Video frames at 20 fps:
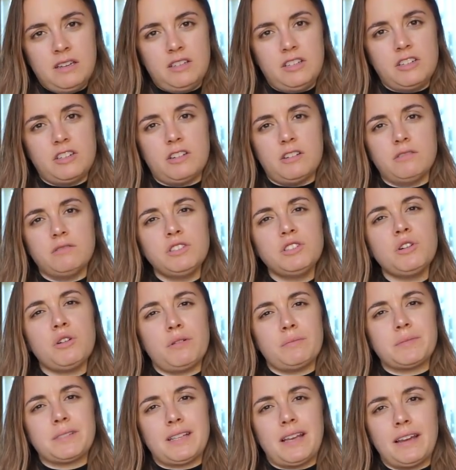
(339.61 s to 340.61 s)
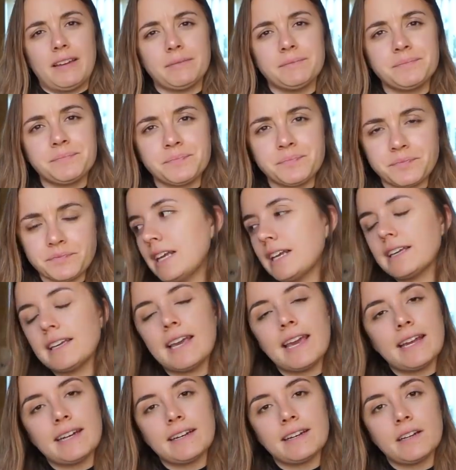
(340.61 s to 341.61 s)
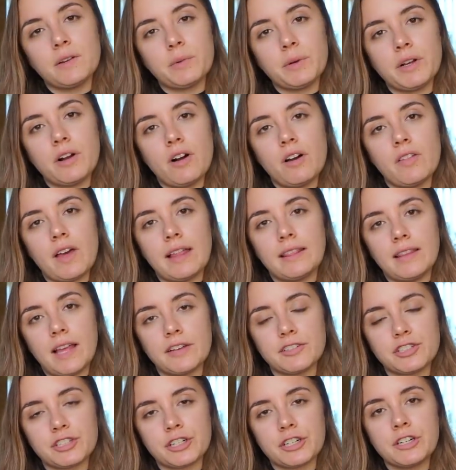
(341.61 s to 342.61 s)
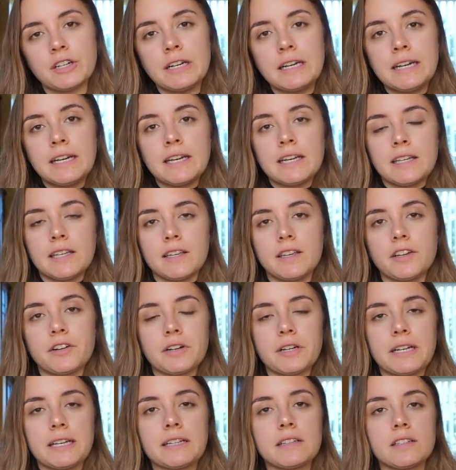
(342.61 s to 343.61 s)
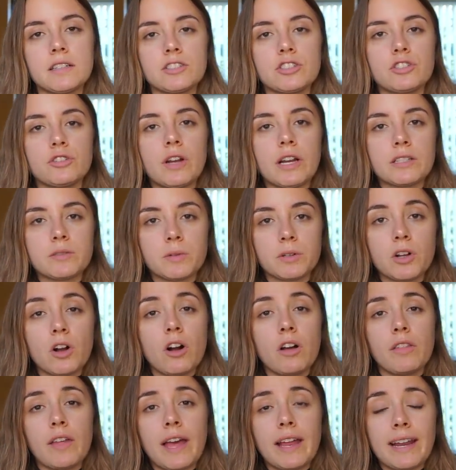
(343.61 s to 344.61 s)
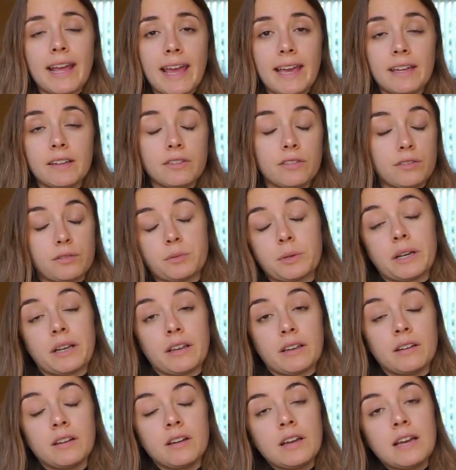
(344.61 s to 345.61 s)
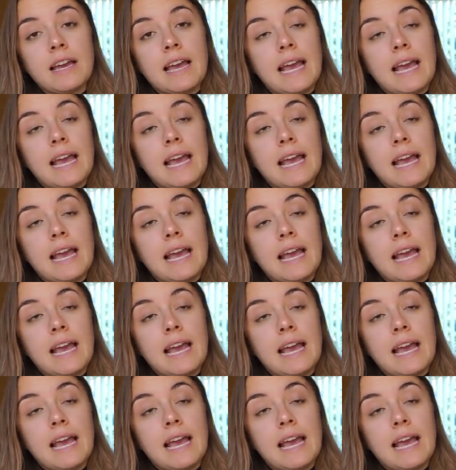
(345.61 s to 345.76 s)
You know what I'm saying. In Canada, we call that ledger. Here in England, you guys would call that A3.